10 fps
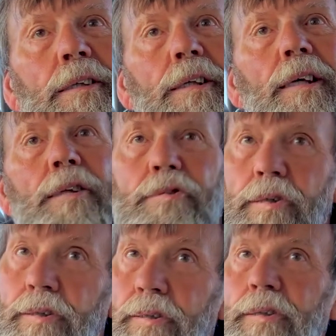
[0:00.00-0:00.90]
You got to
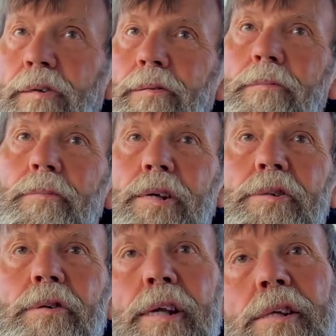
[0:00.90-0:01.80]
try to, you know, make
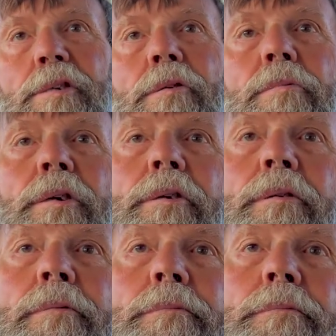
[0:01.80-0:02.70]
sure that he's doing work, too.